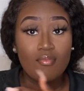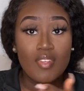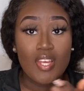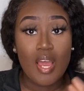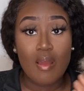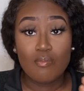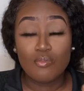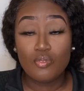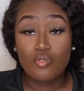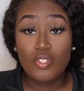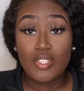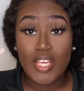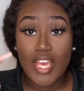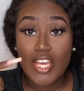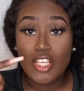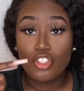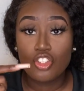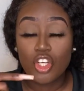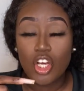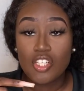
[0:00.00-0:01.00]
I'm
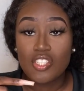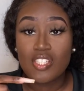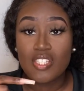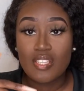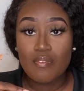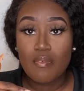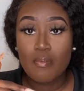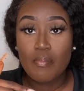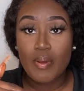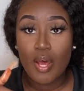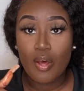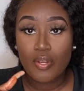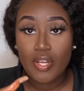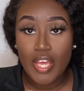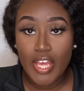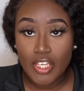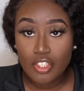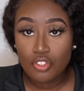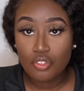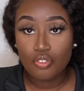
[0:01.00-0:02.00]
getting charged £7
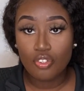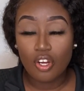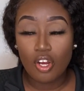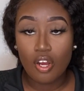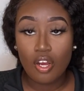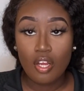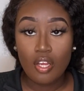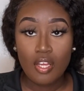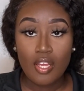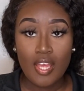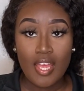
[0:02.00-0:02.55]
extra.